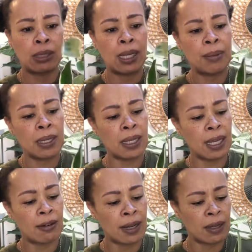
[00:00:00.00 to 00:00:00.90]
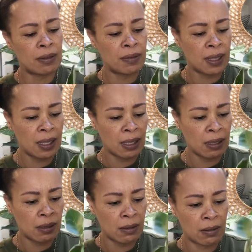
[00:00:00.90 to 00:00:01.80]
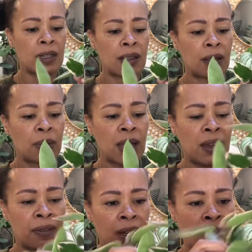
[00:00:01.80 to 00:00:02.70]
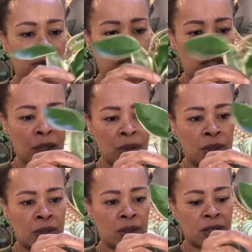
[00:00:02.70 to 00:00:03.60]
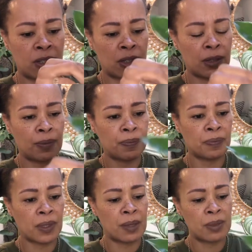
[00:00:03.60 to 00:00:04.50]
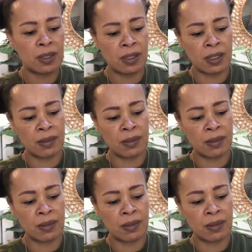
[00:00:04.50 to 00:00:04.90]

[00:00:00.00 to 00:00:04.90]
I'm going to get her out of there. So I think we have enough to go on, so I'm just going